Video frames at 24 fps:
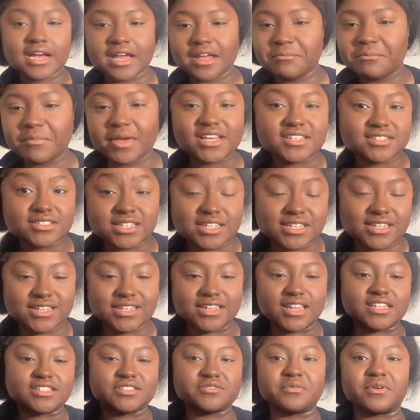Basically,
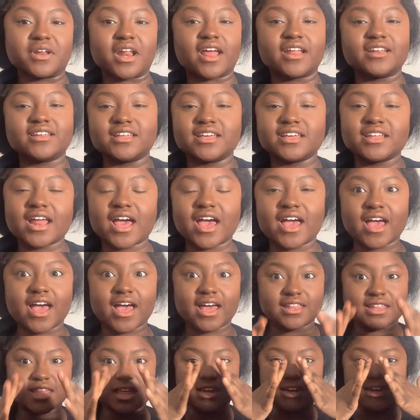that's what I did. I
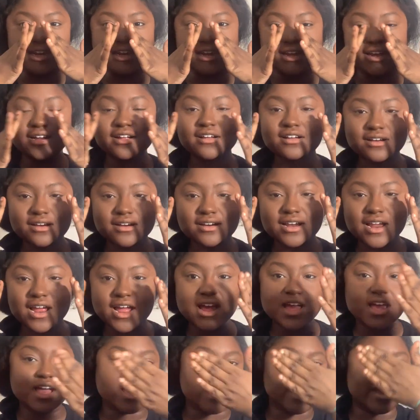highlighted here.
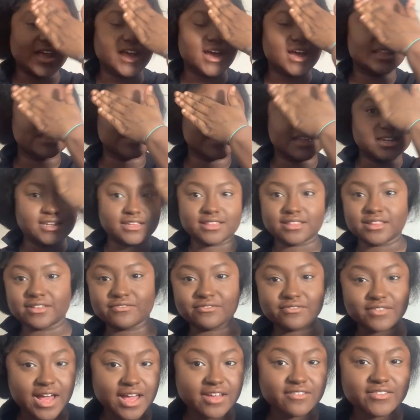I highlighted the
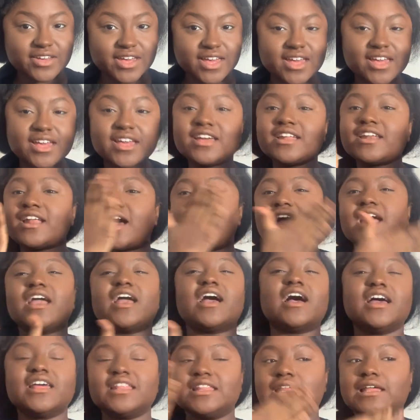5 head. I
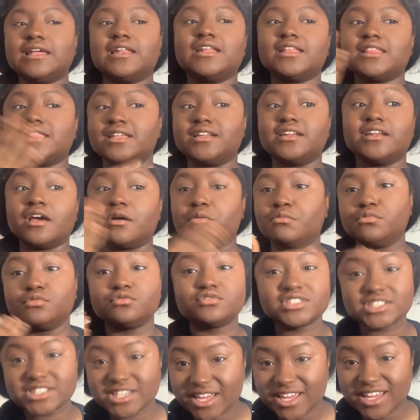highlighted the double
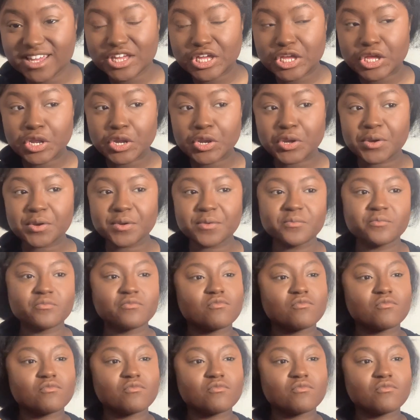chin.